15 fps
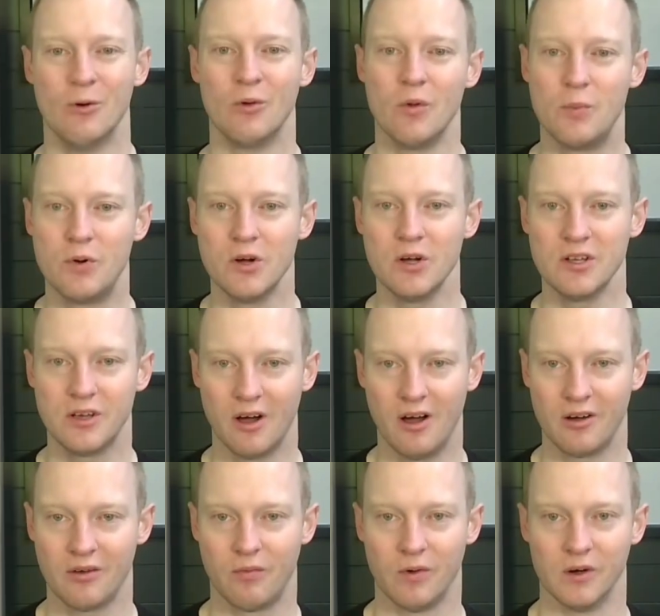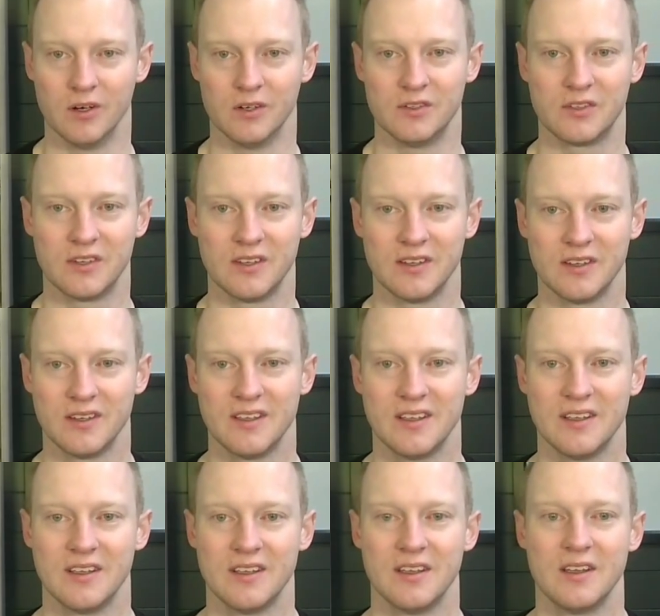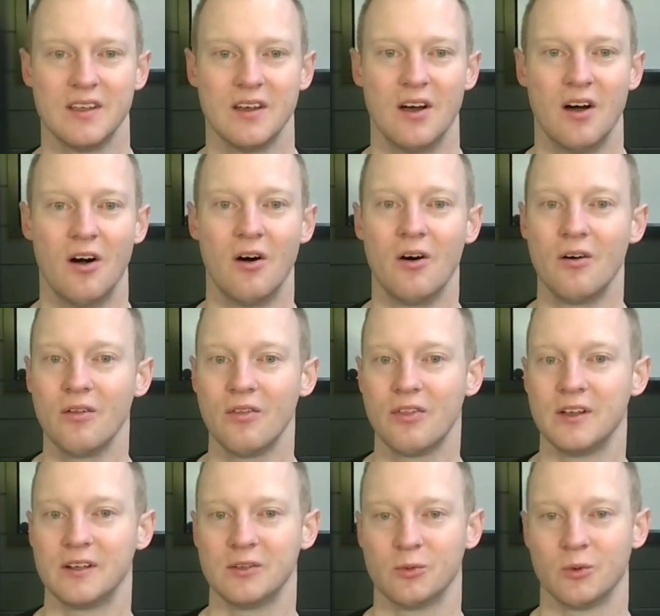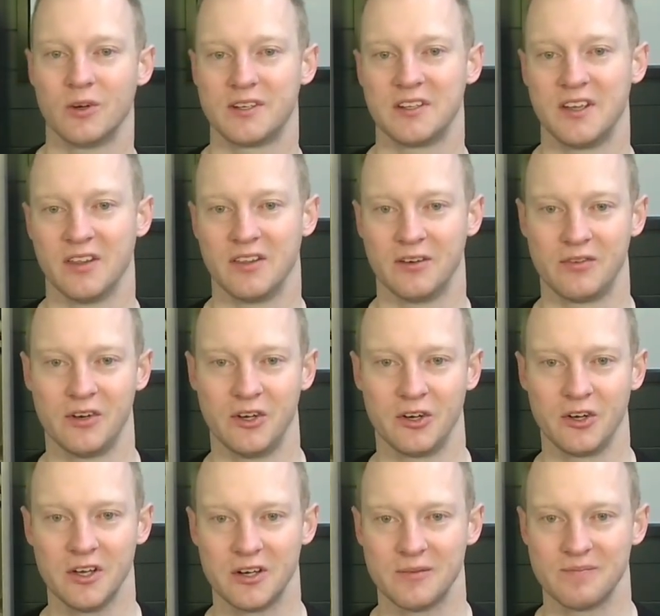we put God first, all things work together for your good.